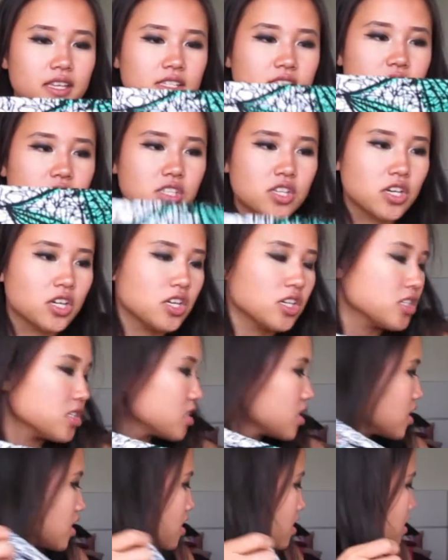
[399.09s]

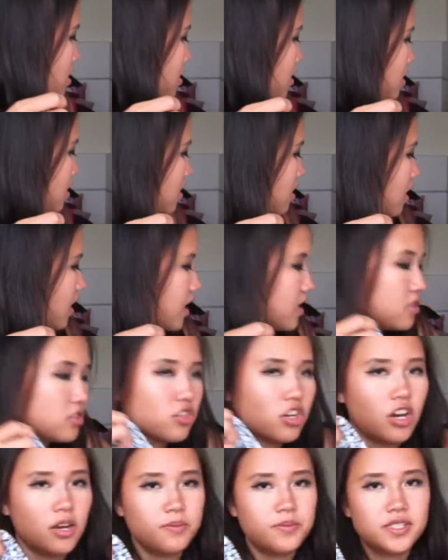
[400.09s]
skirt and
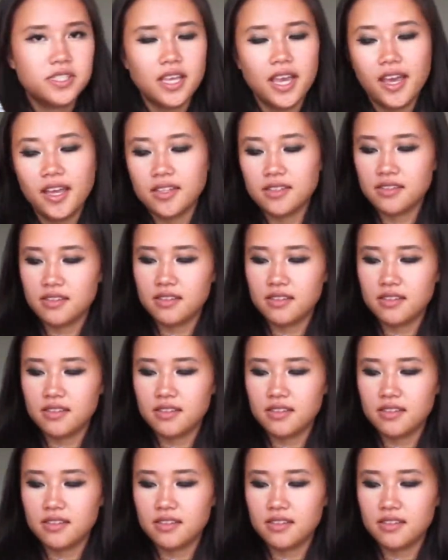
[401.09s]
top set,